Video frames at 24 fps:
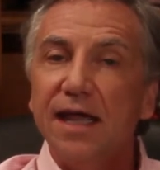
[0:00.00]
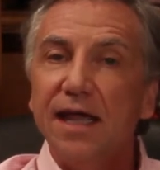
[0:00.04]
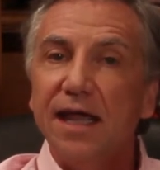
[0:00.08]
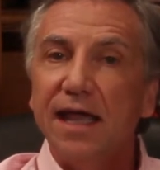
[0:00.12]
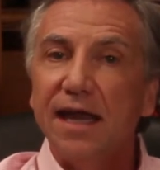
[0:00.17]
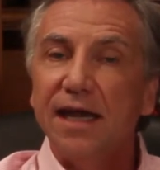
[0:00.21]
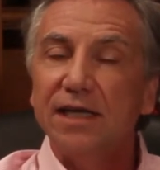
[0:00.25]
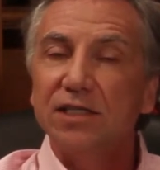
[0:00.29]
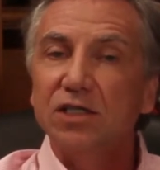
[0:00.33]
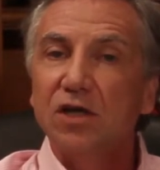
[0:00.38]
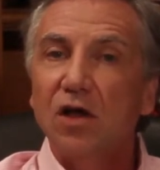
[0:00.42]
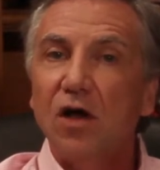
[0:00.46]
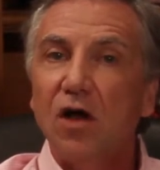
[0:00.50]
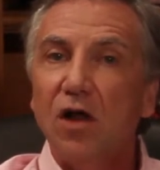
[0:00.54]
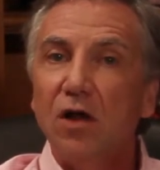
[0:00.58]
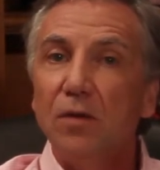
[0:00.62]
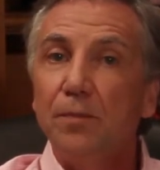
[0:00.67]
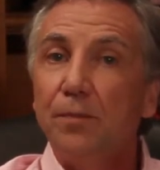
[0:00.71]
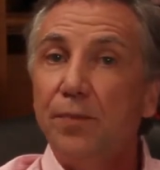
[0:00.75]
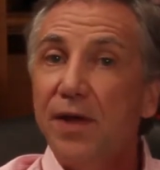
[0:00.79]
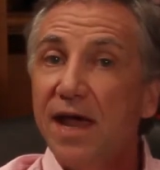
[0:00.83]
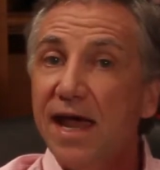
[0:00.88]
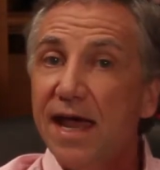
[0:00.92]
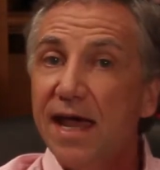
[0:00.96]
and it's
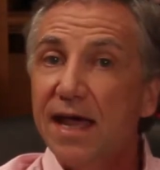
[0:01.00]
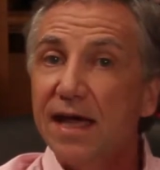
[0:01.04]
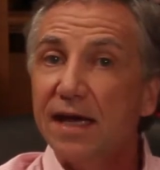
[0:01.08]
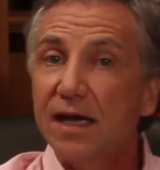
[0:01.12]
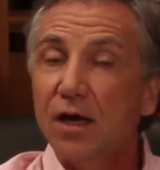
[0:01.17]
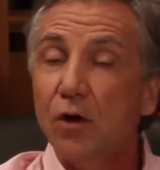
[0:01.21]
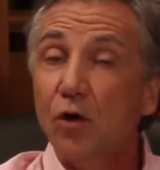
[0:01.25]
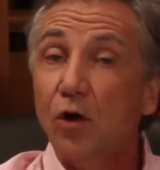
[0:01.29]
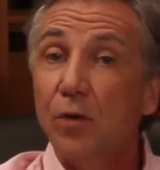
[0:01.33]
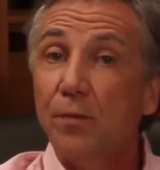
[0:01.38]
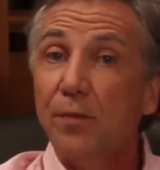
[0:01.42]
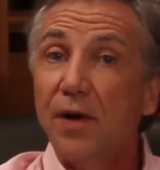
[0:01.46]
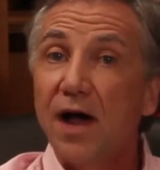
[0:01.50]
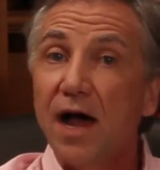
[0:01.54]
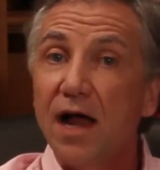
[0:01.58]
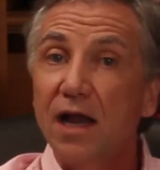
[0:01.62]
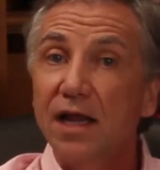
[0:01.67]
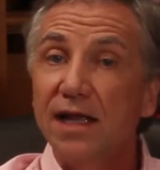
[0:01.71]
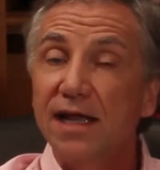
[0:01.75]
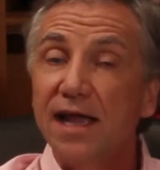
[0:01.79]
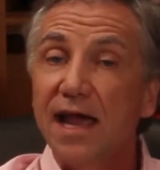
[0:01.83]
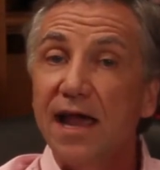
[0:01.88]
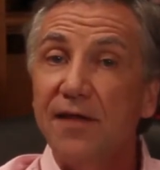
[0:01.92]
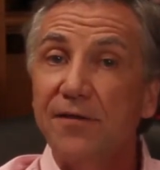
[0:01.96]
called PEG or
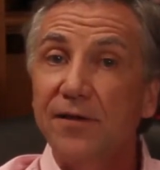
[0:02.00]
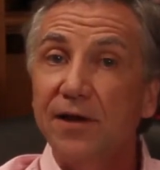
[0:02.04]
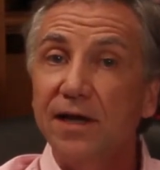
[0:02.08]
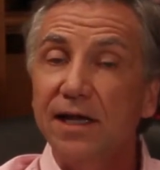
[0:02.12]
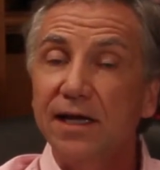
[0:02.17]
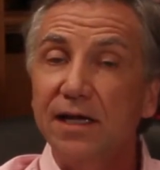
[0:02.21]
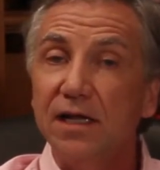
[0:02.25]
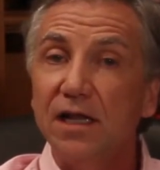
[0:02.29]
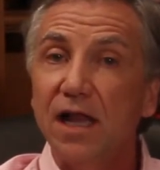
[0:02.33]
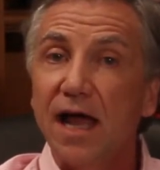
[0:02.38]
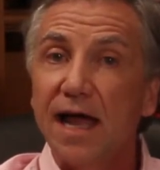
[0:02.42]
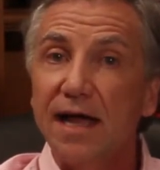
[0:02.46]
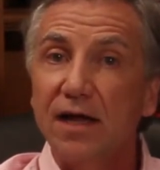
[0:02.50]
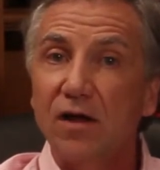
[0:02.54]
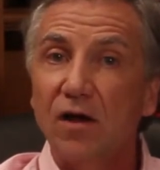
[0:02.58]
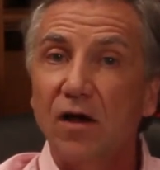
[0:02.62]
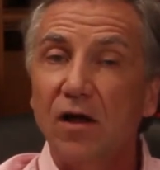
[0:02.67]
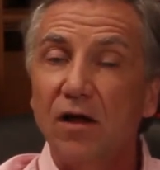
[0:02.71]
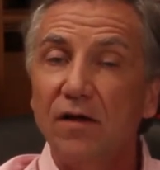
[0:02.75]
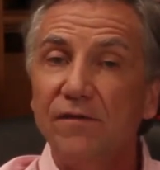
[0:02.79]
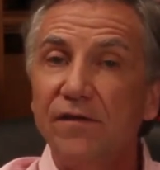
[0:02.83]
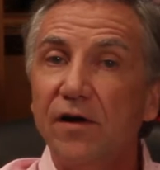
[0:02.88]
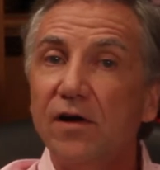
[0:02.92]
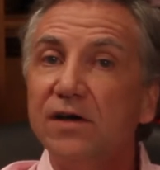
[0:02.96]
polyethylene
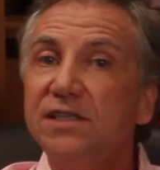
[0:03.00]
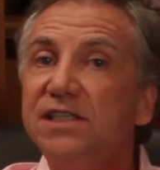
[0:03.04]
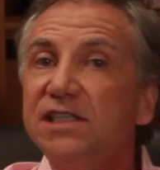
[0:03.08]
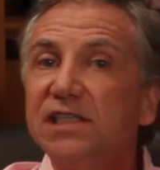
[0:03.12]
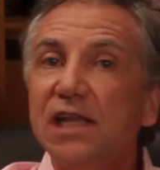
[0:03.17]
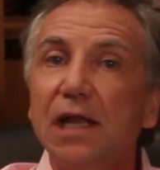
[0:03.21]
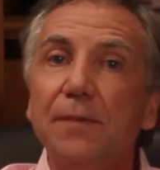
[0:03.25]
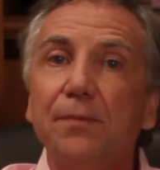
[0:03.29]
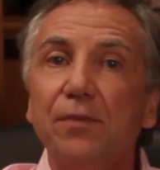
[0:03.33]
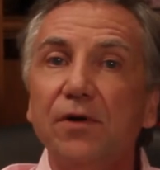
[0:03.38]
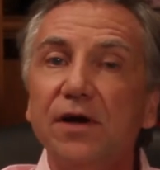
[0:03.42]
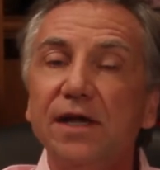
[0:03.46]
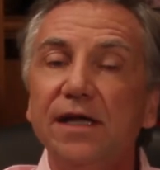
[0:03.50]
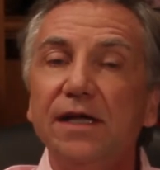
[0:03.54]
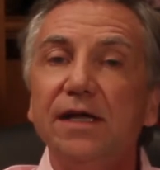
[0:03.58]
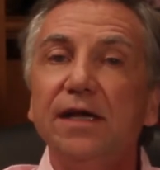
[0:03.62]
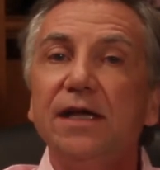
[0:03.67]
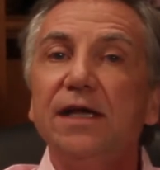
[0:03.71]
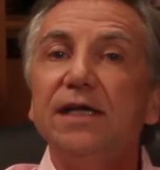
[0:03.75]
glycol, a very slippery